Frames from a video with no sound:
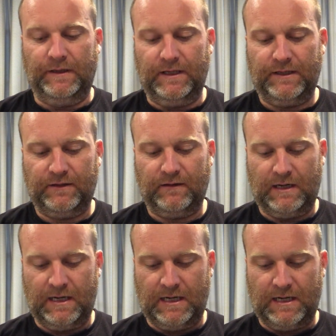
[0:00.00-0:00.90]
in this,
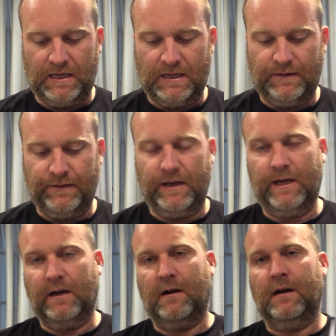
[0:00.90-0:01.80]
and
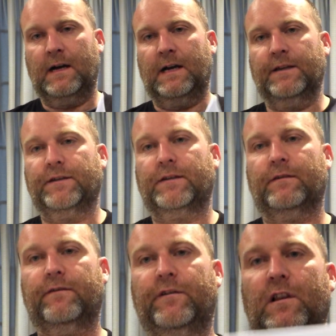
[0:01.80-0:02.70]
they are
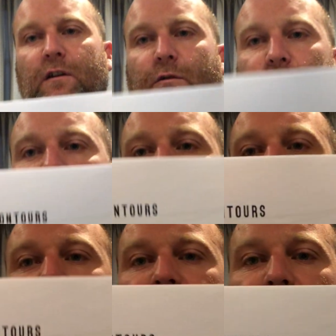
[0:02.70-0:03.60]
as follows.
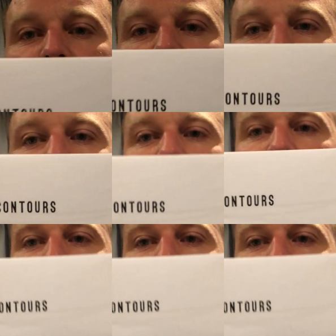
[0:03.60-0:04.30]
We've got